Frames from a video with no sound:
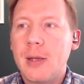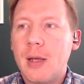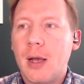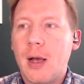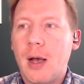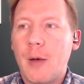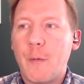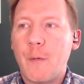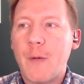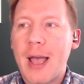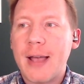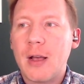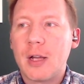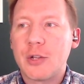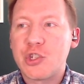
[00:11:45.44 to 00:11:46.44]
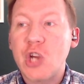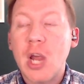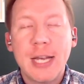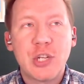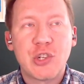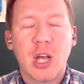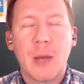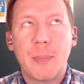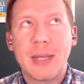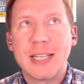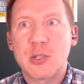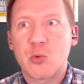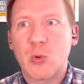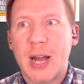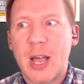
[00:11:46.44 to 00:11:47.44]
Changeup
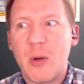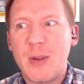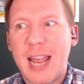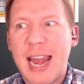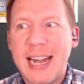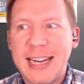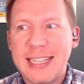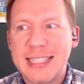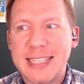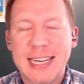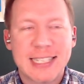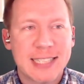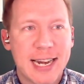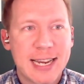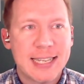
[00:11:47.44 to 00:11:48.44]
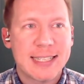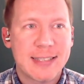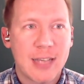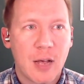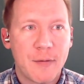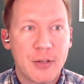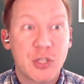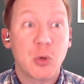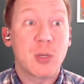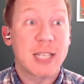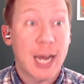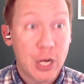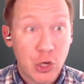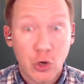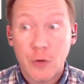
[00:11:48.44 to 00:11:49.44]
is around 86, 87, so it's
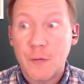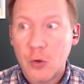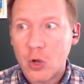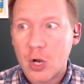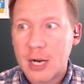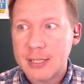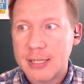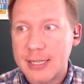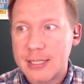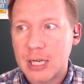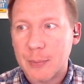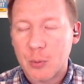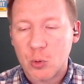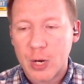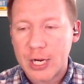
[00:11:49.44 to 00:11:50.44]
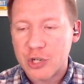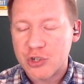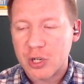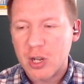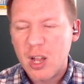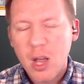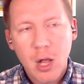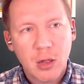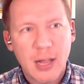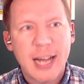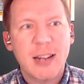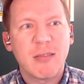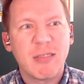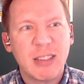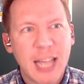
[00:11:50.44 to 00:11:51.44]
got good velocity separation. A
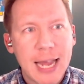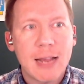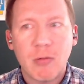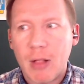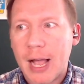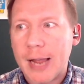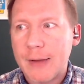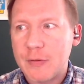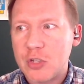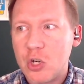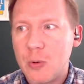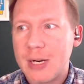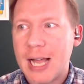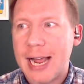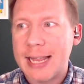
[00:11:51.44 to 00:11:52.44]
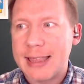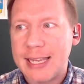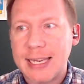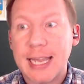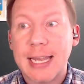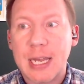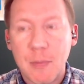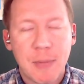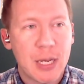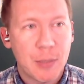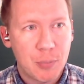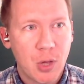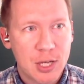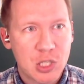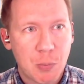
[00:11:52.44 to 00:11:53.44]
lot of late life to it. I think it can be a
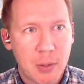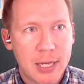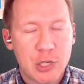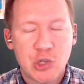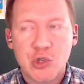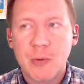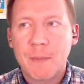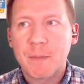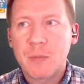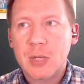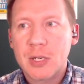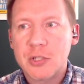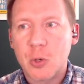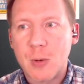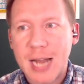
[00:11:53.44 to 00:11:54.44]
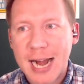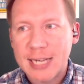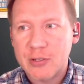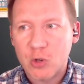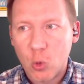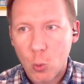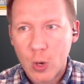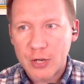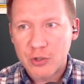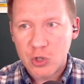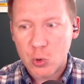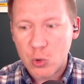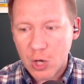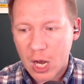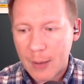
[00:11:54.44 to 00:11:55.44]
plus pitch. So nice little
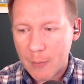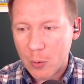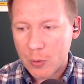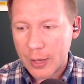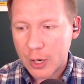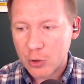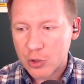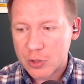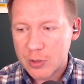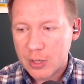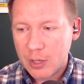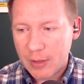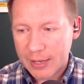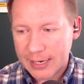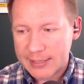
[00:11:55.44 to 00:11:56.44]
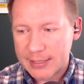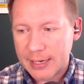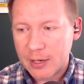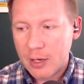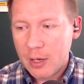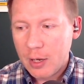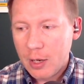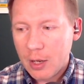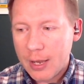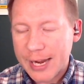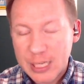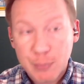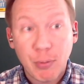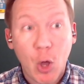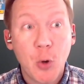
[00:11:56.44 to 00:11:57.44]
1-2 combo there. Just like I said,
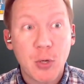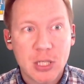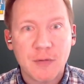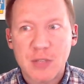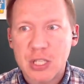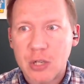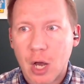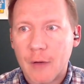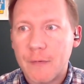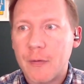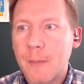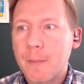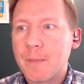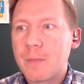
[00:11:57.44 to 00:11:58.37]
explosive stuff.